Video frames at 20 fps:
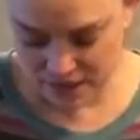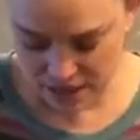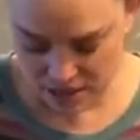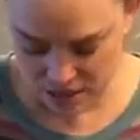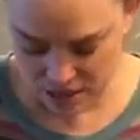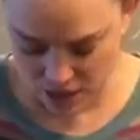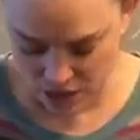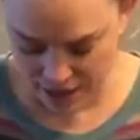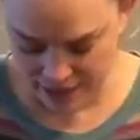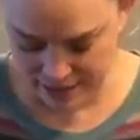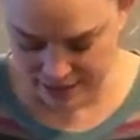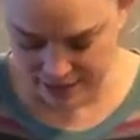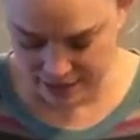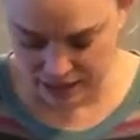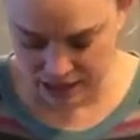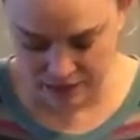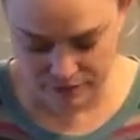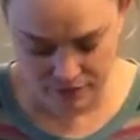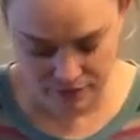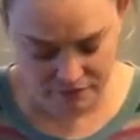a nice
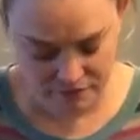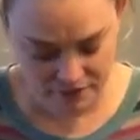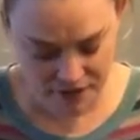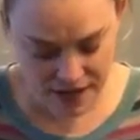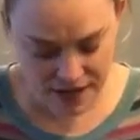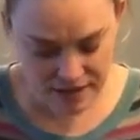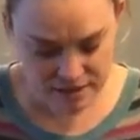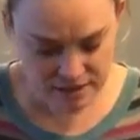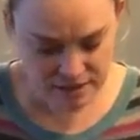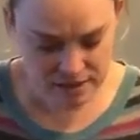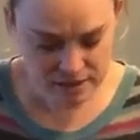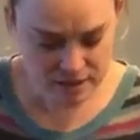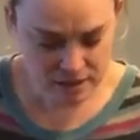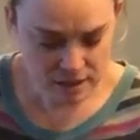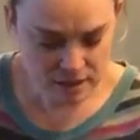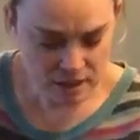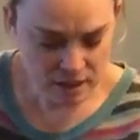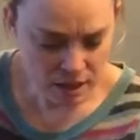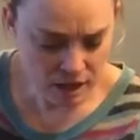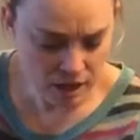kind of effect.
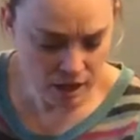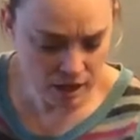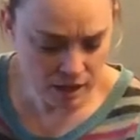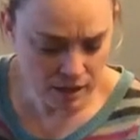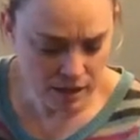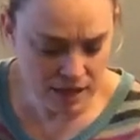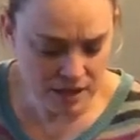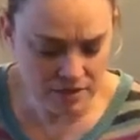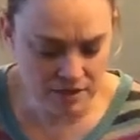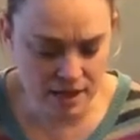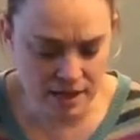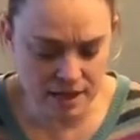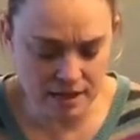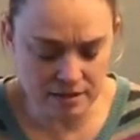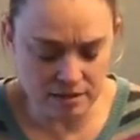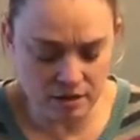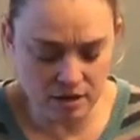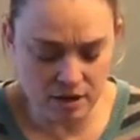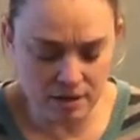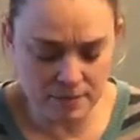And
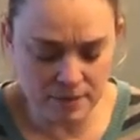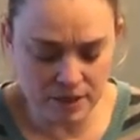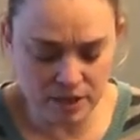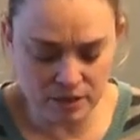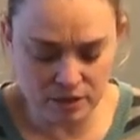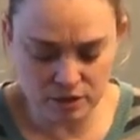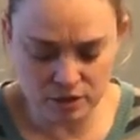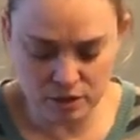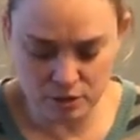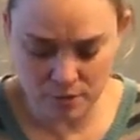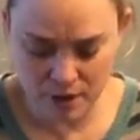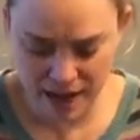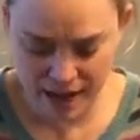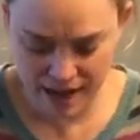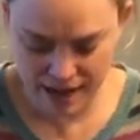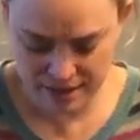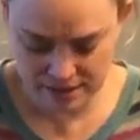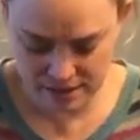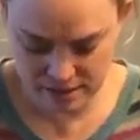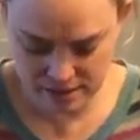then I'm going to
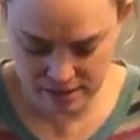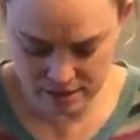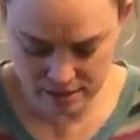add